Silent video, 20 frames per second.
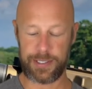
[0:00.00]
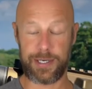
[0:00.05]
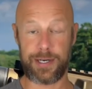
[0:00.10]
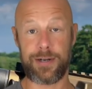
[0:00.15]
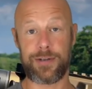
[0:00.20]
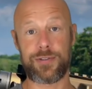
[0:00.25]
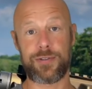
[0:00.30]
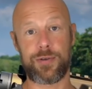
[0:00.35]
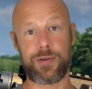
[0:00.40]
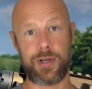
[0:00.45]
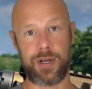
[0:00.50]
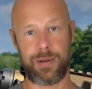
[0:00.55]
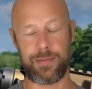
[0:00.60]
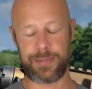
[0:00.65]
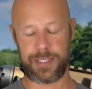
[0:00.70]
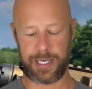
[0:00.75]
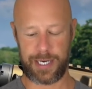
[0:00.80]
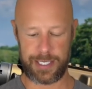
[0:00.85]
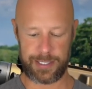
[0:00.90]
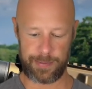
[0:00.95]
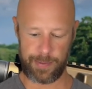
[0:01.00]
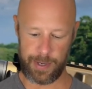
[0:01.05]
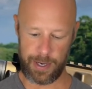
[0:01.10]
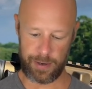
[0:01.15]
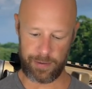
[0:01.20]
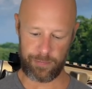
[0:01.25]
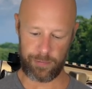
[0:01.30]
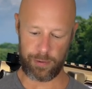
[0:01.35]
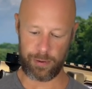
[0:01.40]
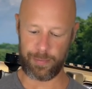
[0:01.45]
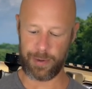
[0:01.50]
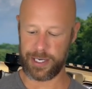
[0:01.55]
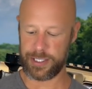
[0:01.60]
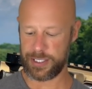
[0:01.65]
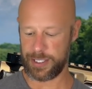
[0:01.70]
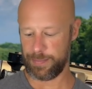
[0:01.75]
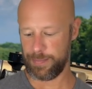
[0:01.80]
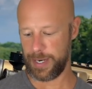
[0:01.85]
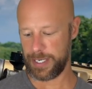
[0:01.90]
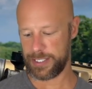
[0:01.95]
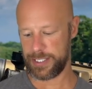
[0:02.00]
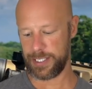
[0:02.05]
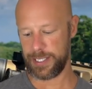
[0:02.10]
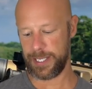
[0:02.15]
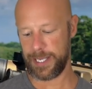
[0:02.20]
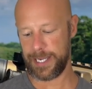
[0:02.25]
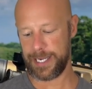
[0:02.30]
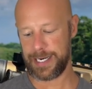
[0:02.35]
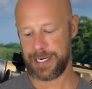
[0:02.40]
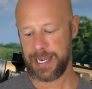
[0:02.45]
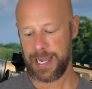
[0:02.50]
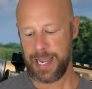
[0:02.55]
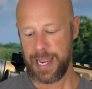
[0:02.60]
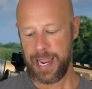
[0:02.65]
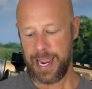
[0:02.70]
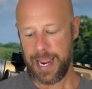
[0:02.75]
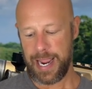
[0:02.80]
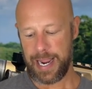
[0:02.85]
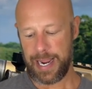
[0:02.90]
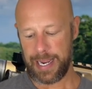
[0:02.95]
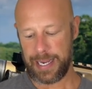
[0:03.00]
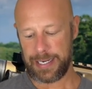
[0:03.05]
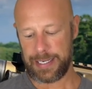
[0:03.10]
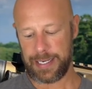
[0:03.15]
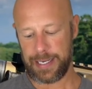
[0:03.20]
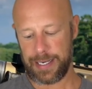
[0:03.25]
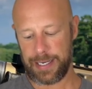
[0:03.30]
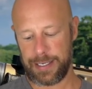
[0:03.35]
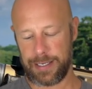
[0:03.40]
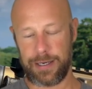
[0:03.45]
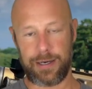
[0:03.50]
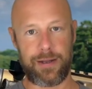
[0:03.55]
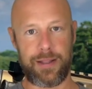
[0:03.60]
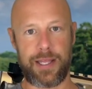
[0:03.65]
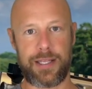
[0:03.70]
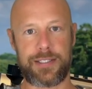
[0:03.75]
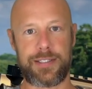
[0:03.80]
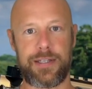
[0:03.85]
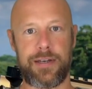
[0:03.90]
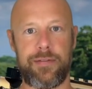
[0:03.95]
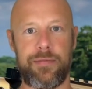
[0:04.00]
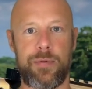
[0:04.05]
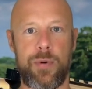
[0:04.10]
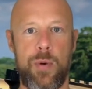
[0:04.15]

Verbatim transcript: It also comes in SBR form, I should mention that, and uh, all that stuff.